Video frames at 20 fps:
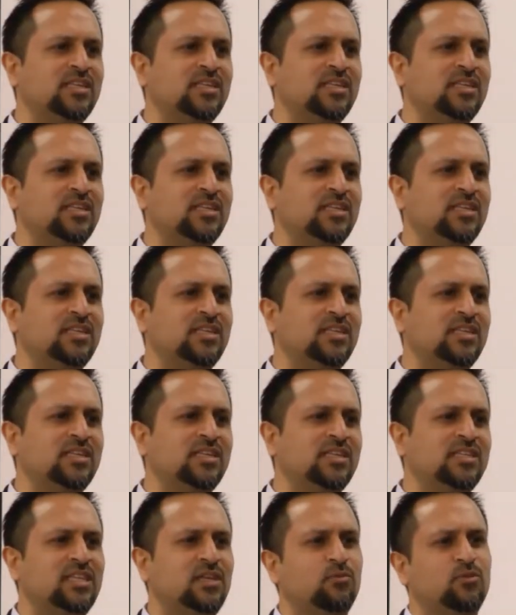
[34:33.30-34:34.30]
said that the
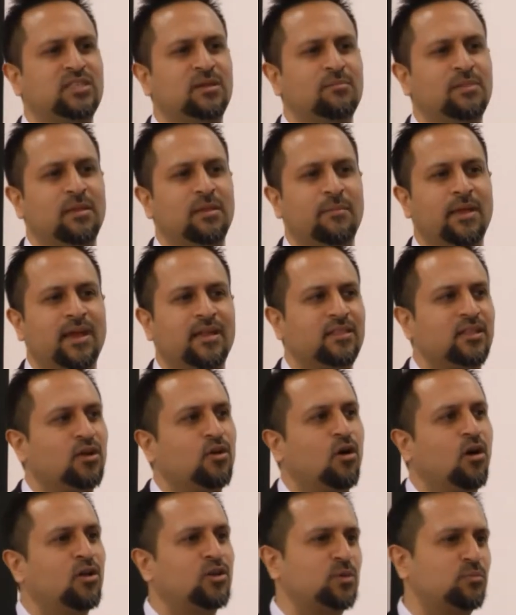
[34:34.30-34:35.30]
muazzin was simply making the
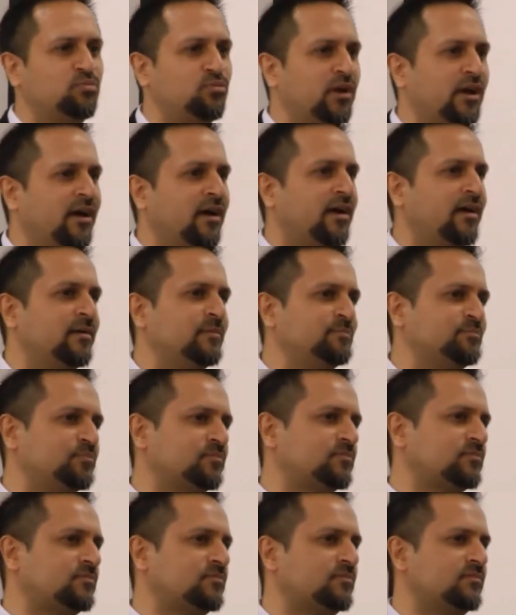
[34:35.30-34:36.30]
call to prayer
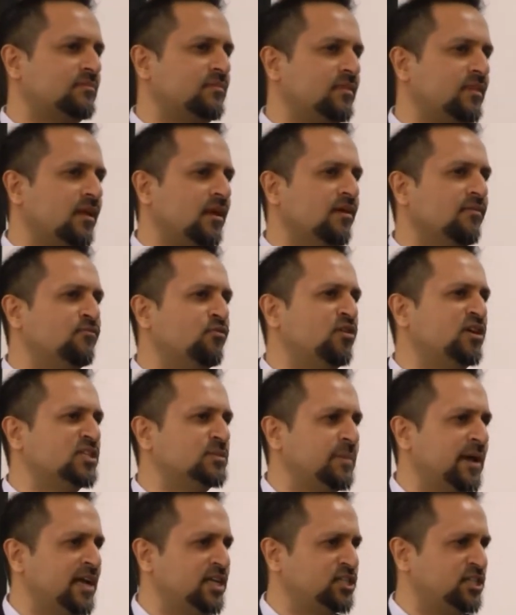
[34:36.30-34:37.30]
for his
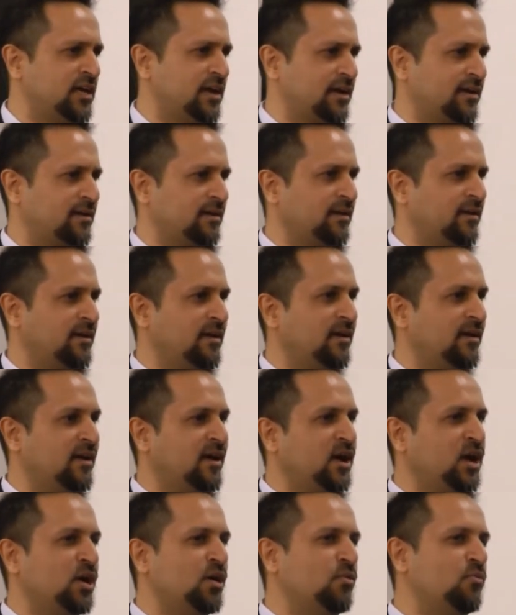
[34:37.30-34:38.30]
paycheck.
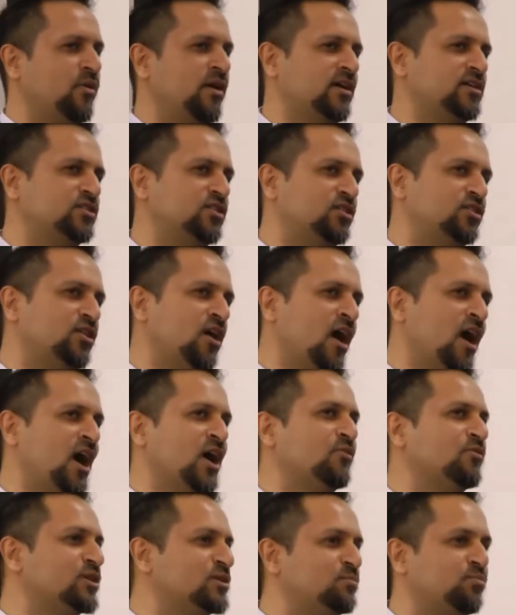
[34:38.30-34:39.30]
Whereas the
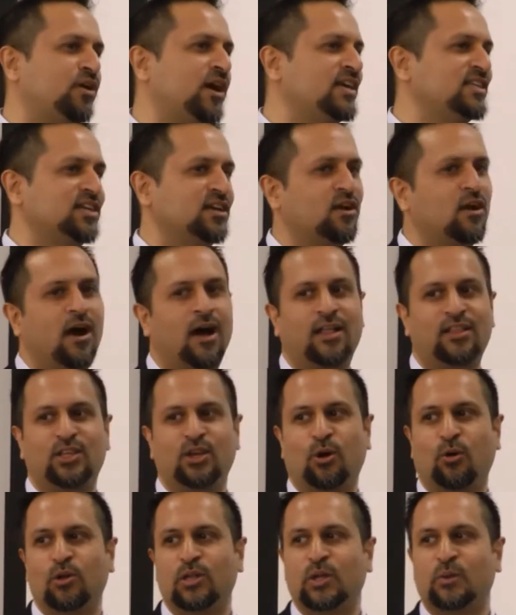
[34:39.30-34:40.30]
dog was praising God
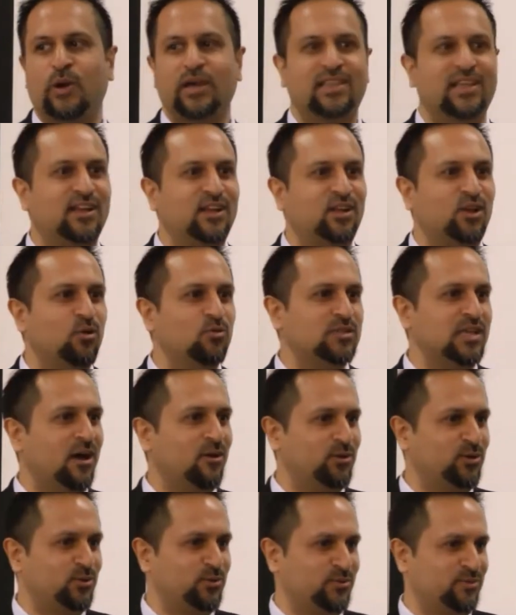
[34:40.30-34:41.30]
the only way that it knows how
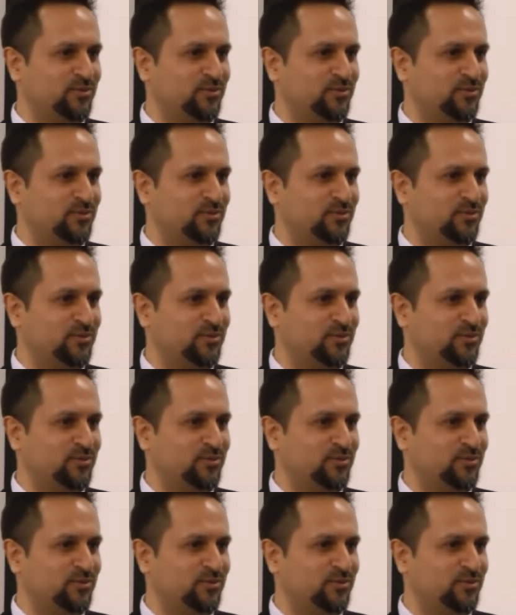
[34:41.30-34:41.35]
to.